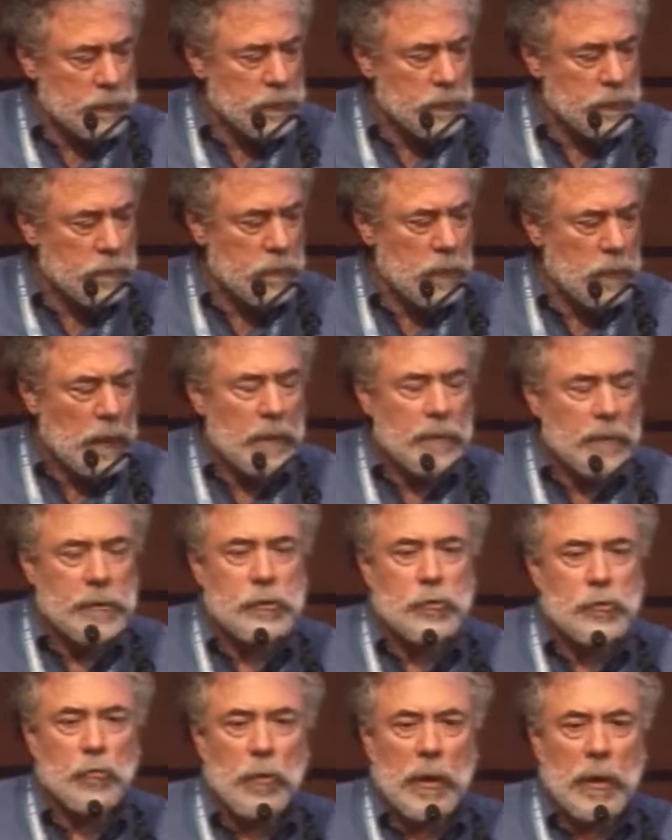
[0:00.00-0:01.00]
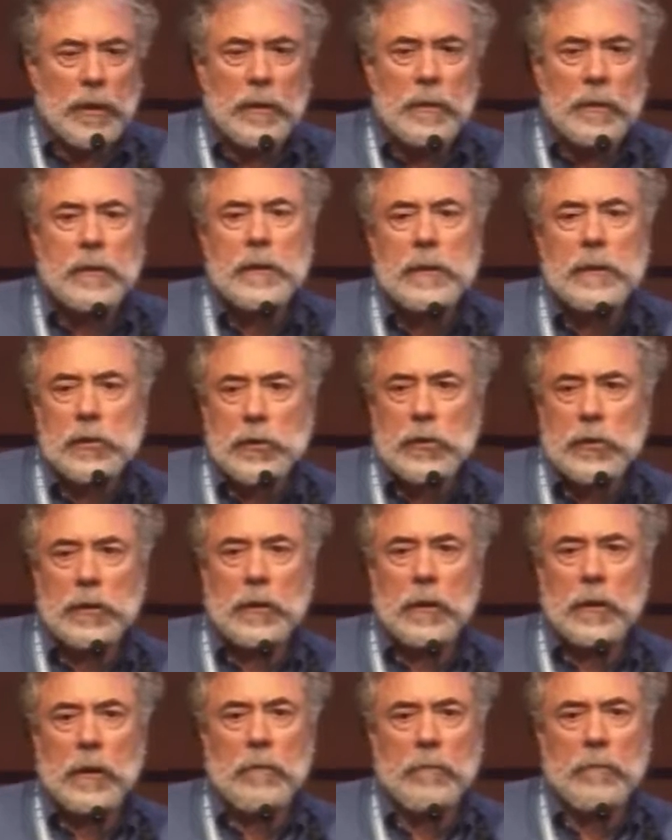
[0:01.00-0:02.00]
So this
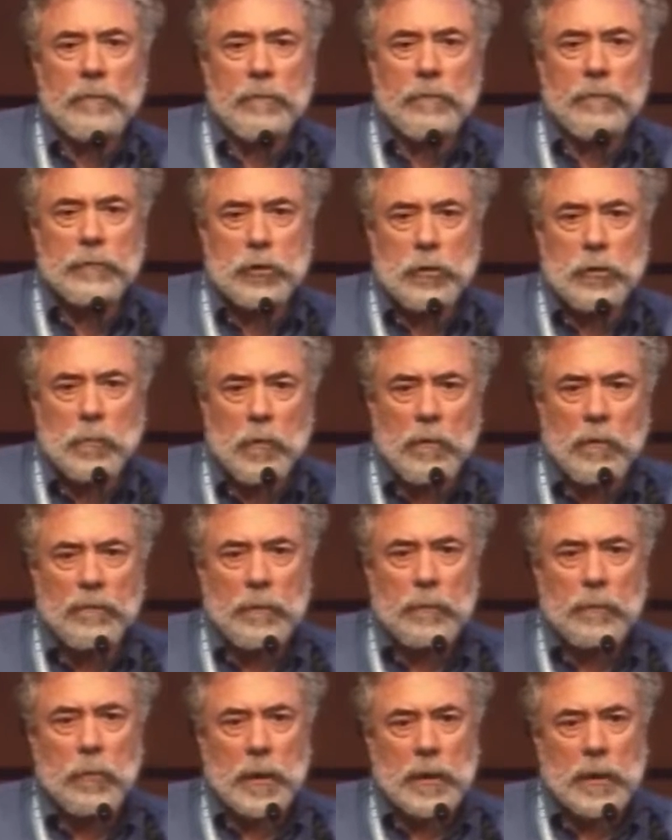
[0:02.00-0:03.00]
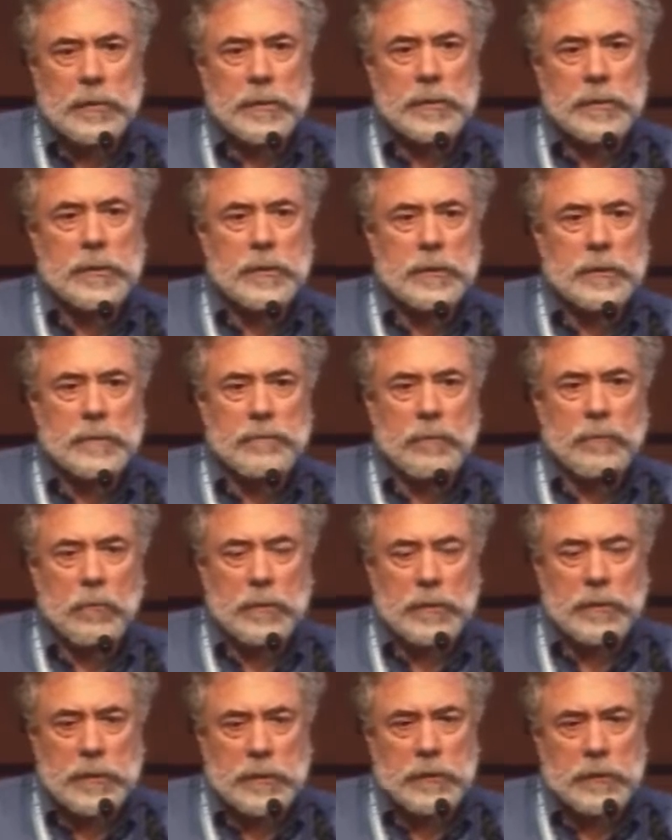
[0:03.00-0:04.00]
recognition of geomorphic processes, of
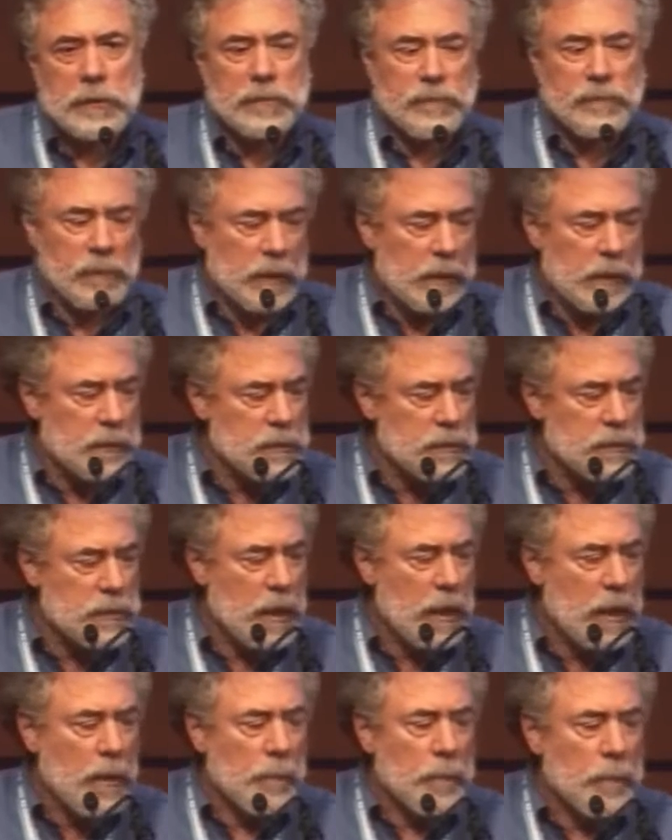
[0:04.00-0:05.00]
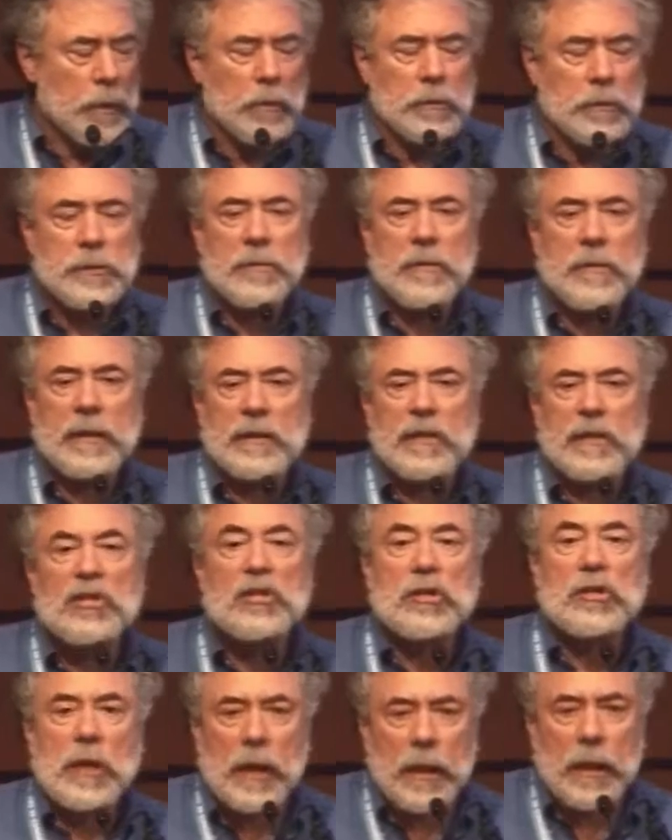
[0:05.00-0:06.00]
course, such as floods, but also then
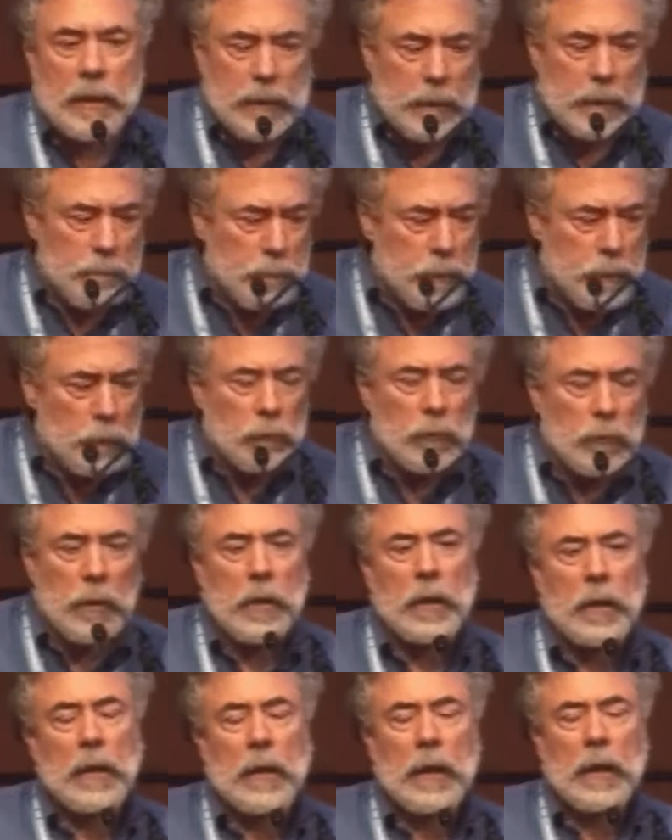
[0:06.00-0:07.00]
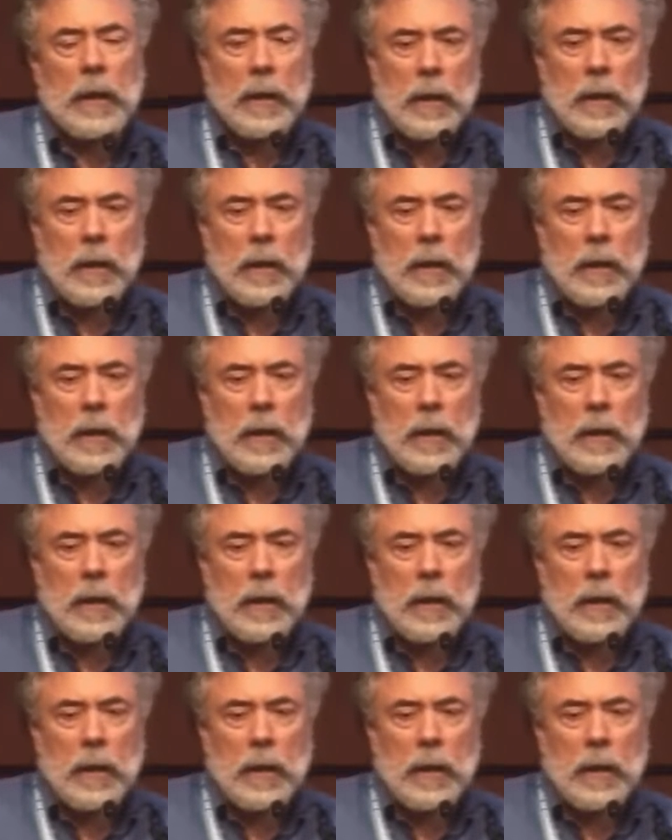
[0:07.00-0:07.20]
designing and building